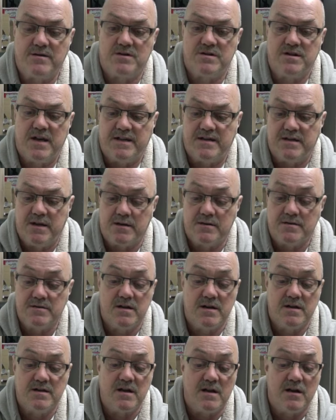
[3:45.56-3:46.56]
the settings,
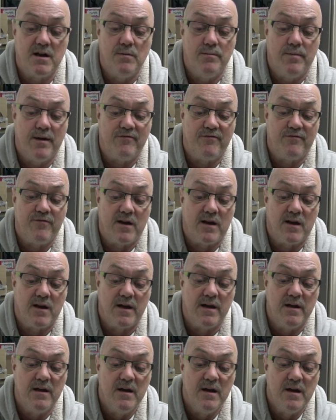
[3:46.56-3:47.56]
it's a little bit
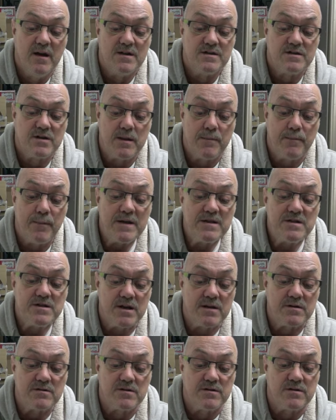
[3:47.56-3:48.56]
fiddly. So the best
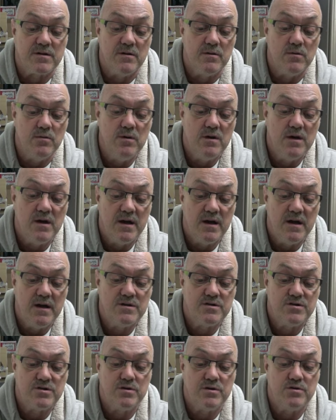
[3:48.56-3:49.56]
thing to do
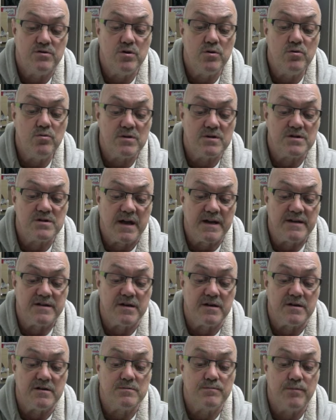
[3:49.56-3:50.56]
is to do the
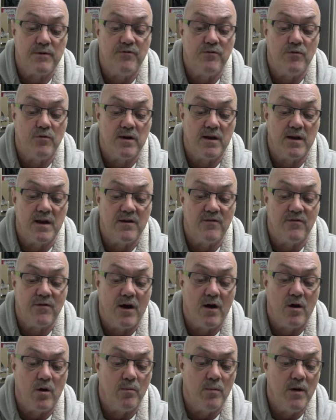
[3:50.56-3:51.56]
settings before you leave
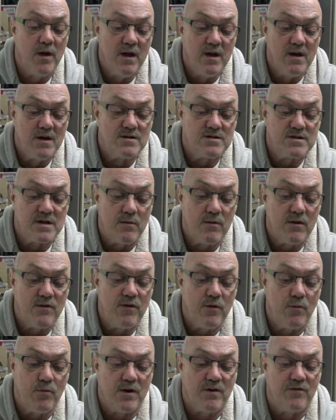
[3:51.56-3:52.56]
home. So
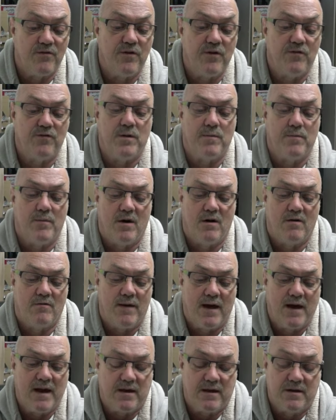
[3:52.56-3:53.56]
if you want a 50-mile
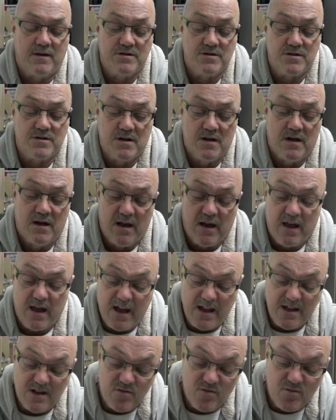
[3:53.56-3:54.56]
radius,
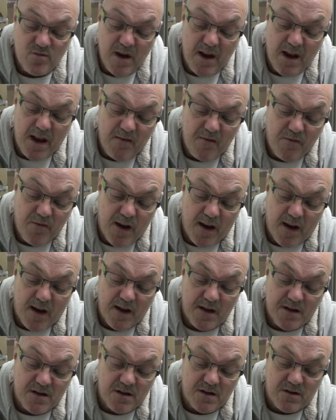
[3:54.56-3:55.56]
it's really
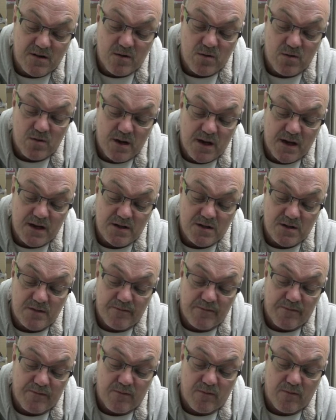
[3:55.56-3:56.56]
fiddly to do this.
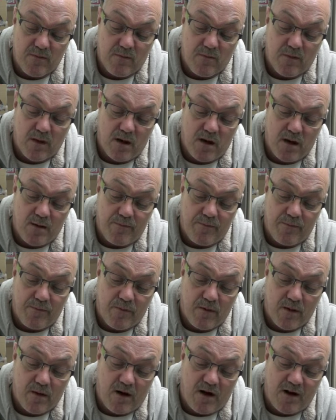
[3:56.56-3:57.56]

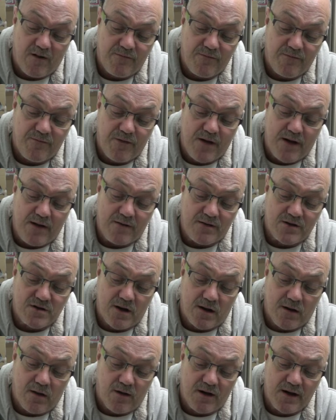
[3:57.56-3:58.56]
I've found it's a
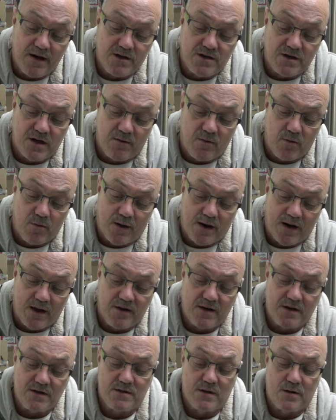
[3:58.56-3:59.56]
lot easier with one of
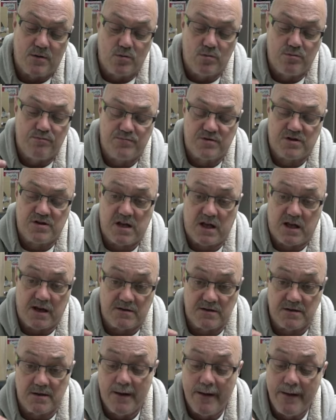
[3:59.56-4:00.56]
these little
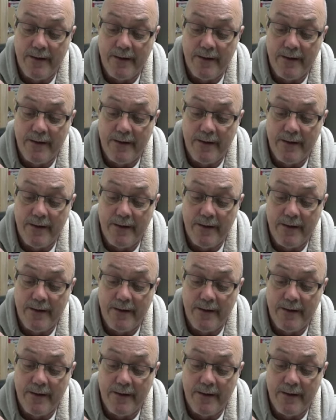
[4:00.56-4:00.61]
sticks,